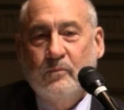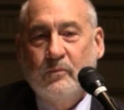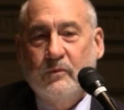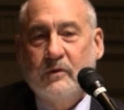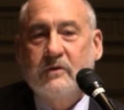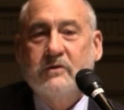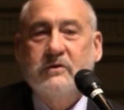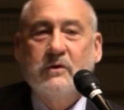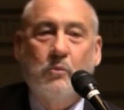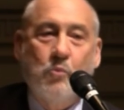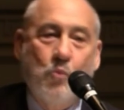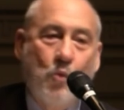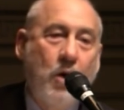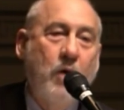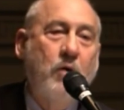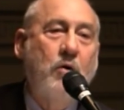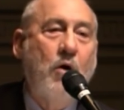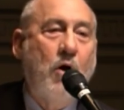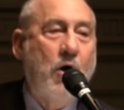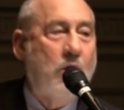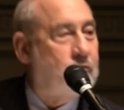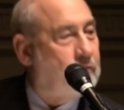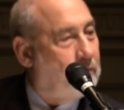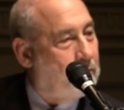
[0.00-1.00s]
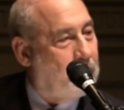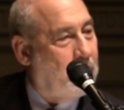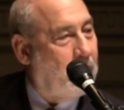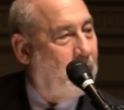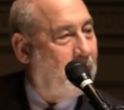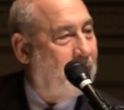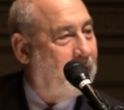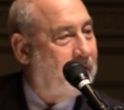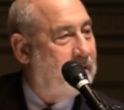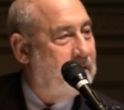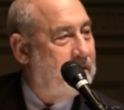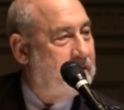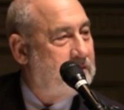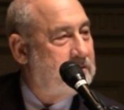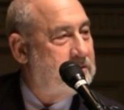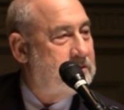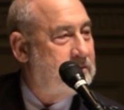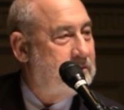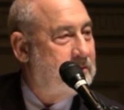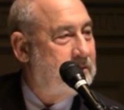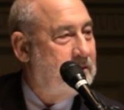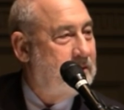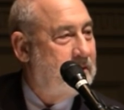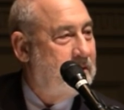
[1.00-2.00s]
some well-off
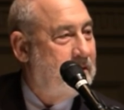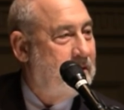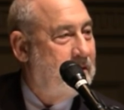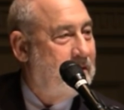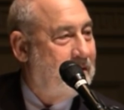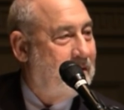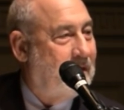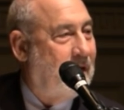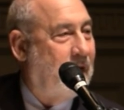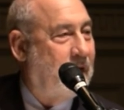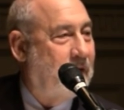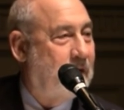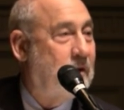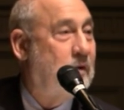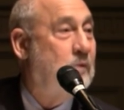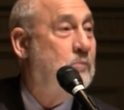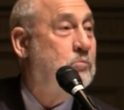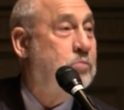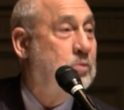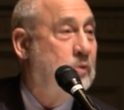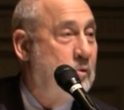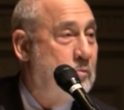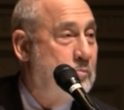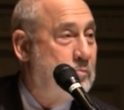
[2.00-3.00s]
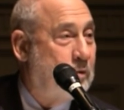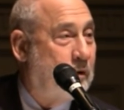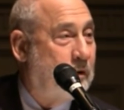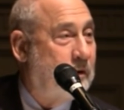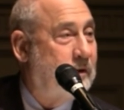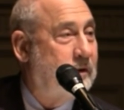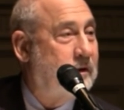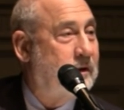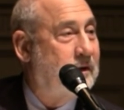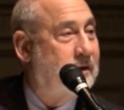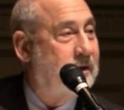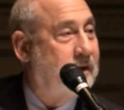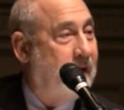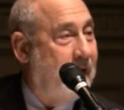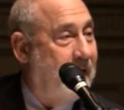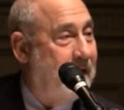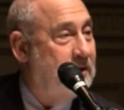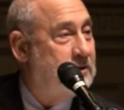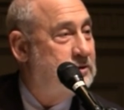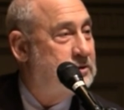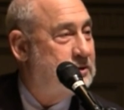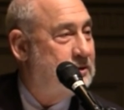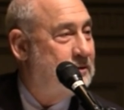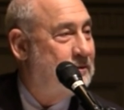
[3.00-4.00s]
Americans like Bloomberg and
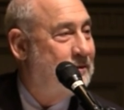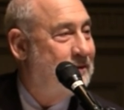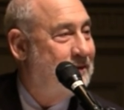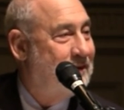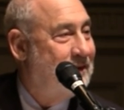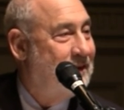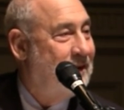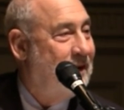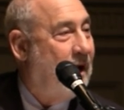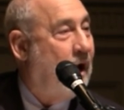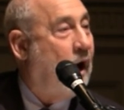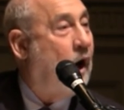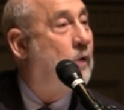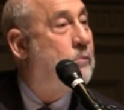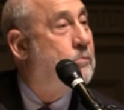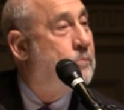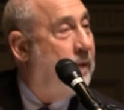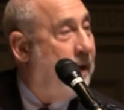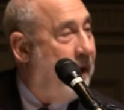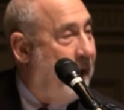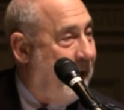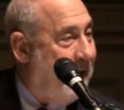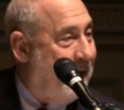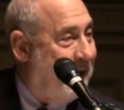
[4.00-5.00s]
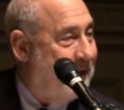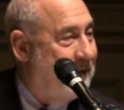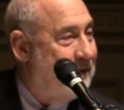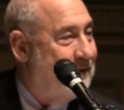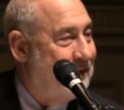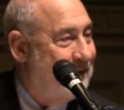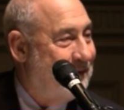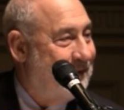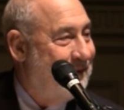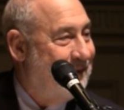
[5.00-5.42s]
Gates are paying